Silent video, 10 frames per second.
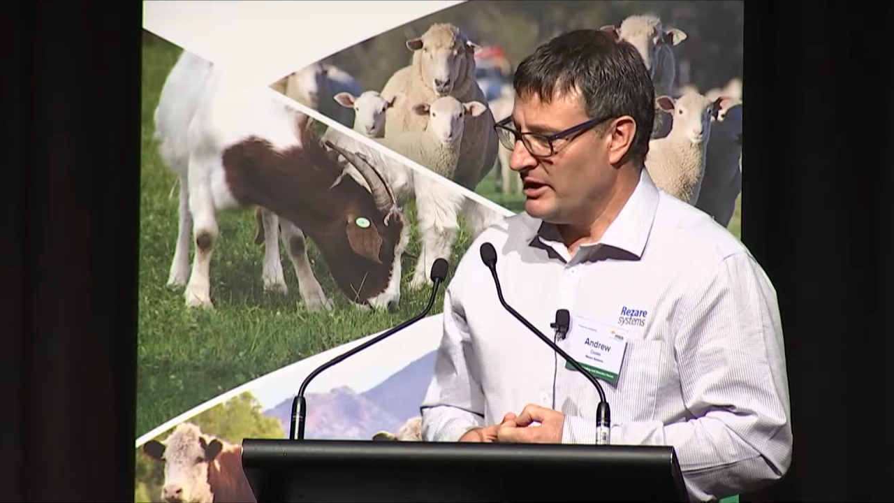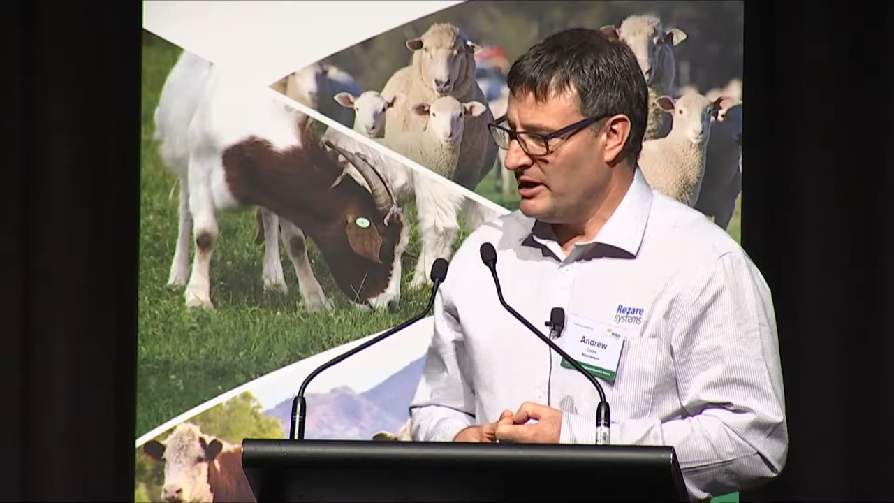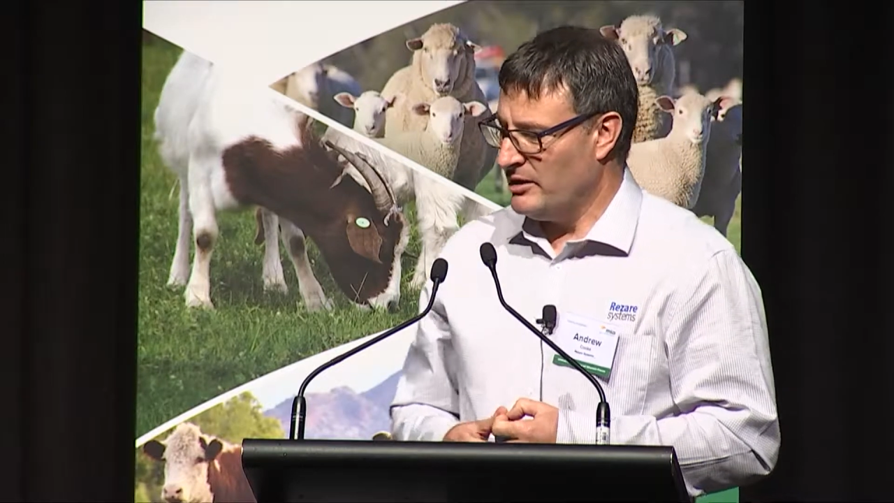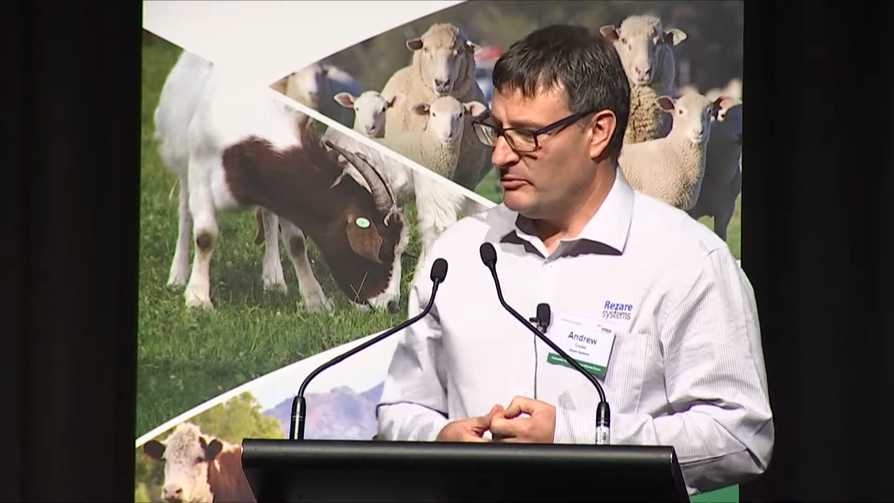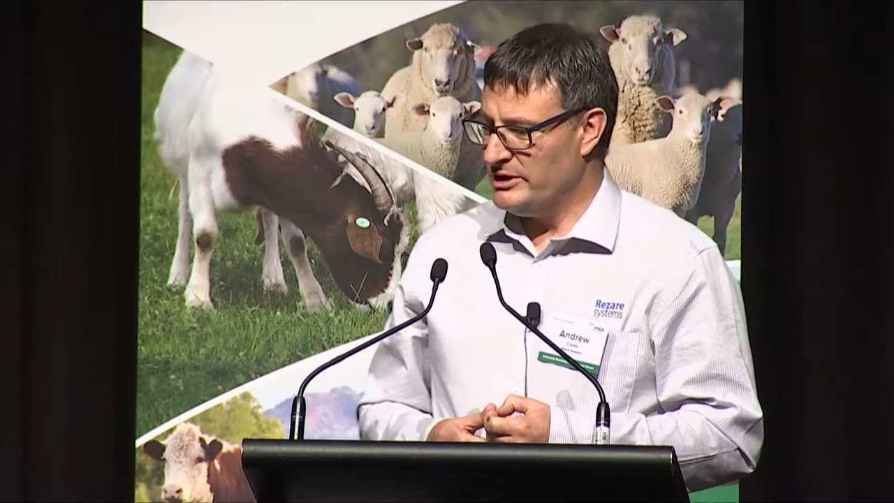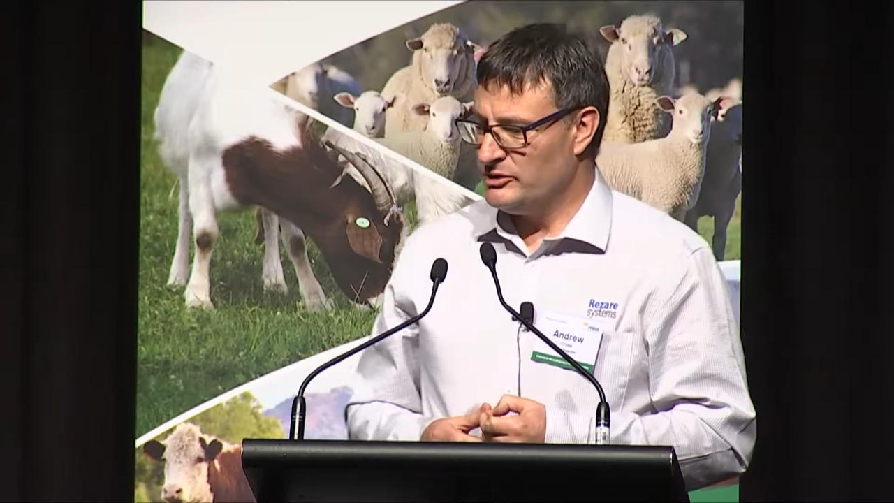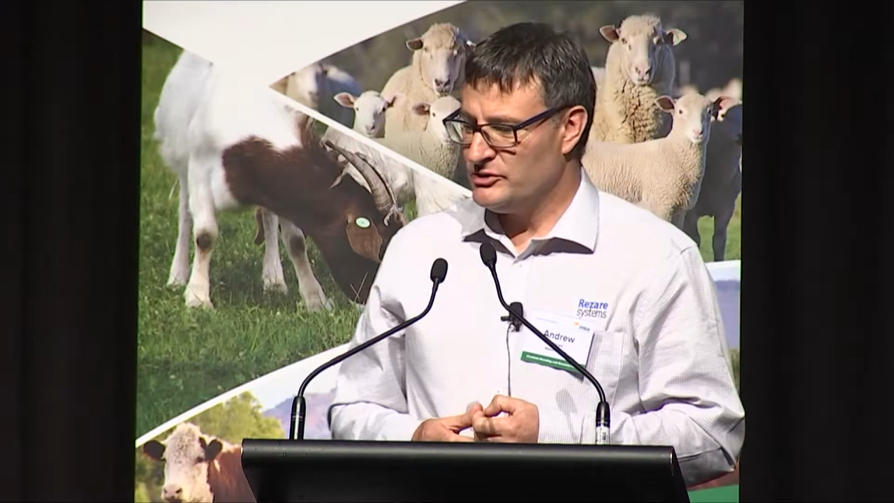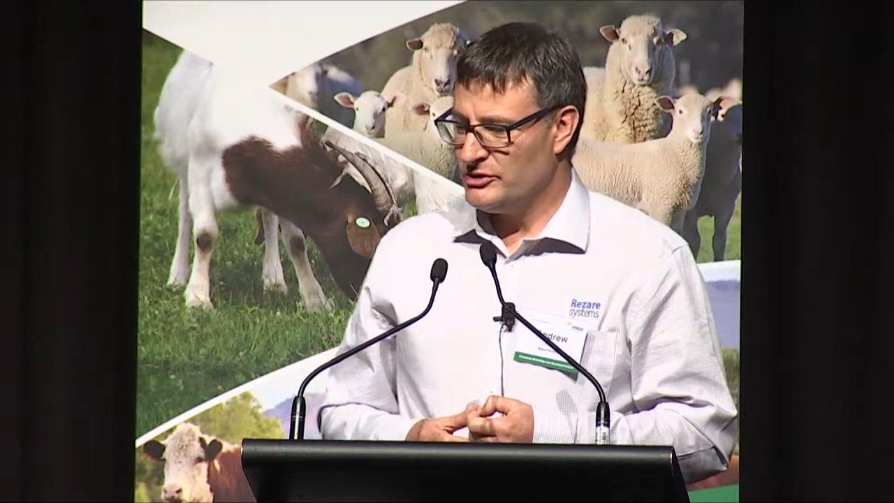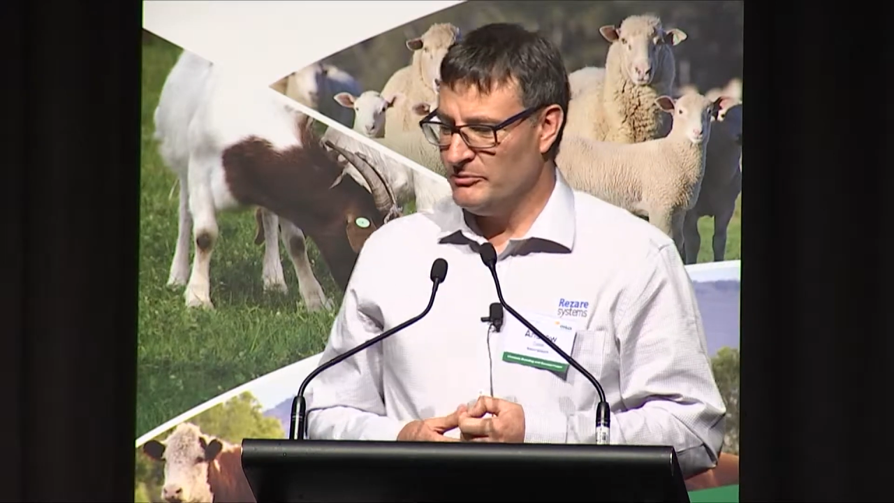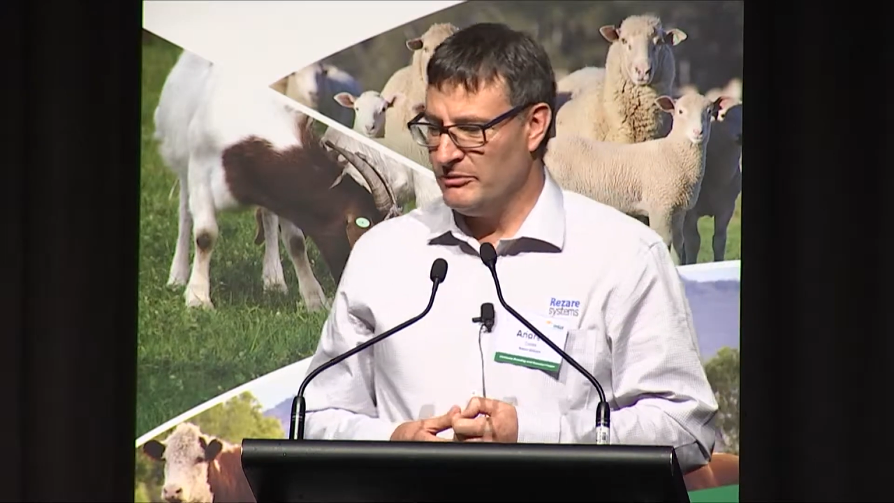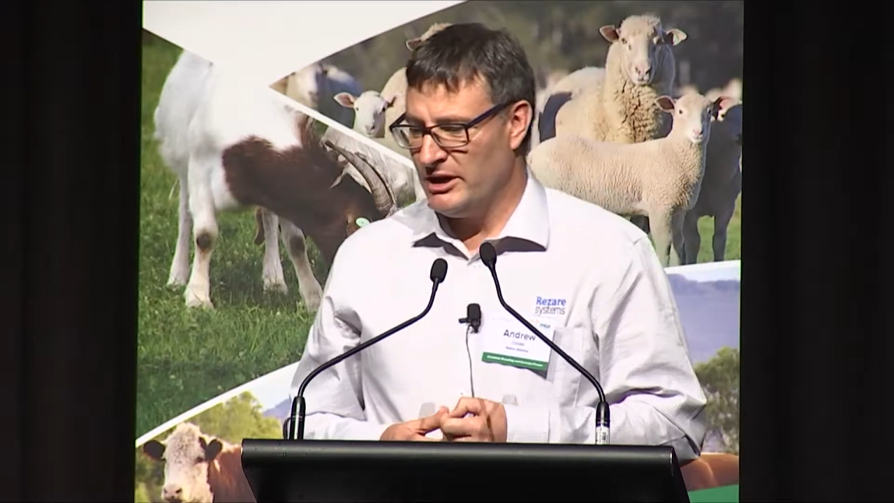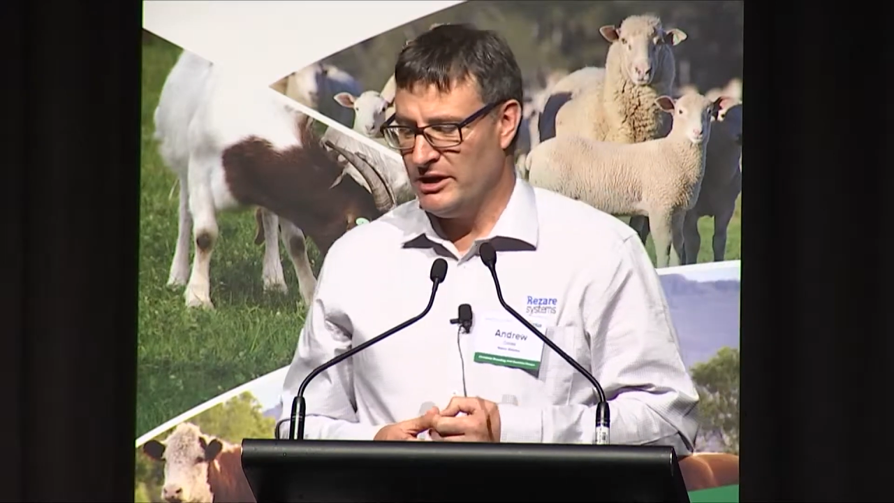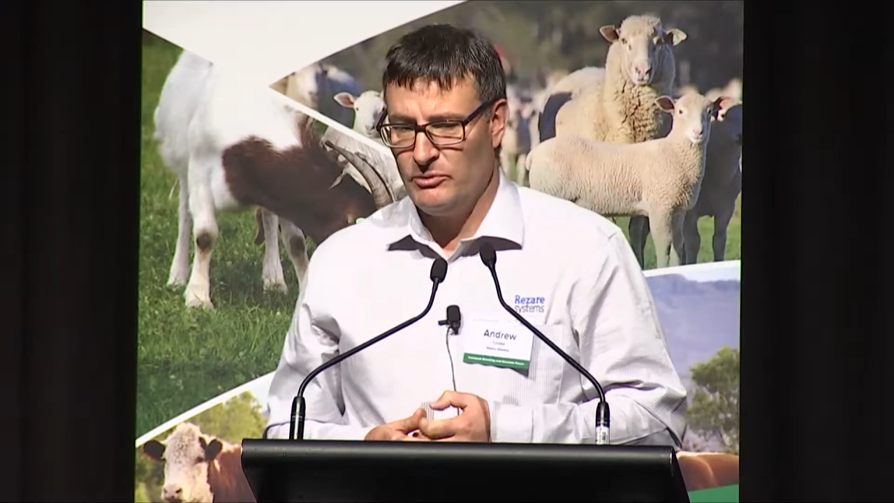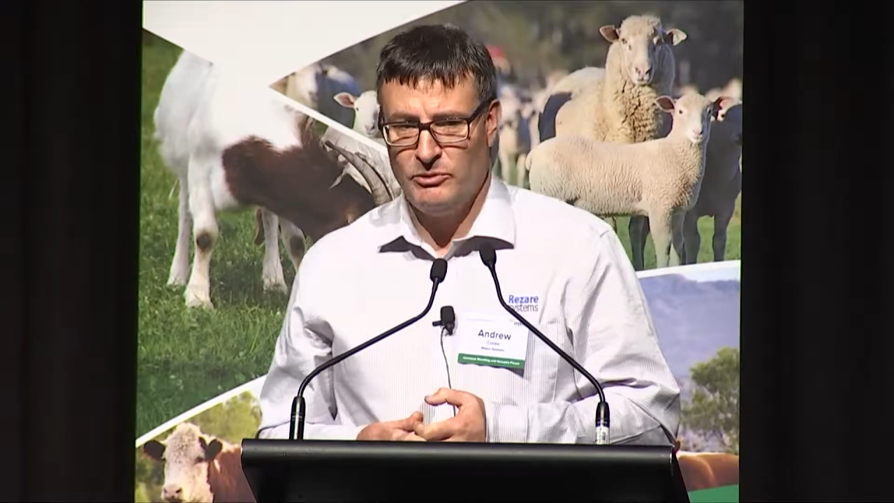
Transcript: uh, we do some uh,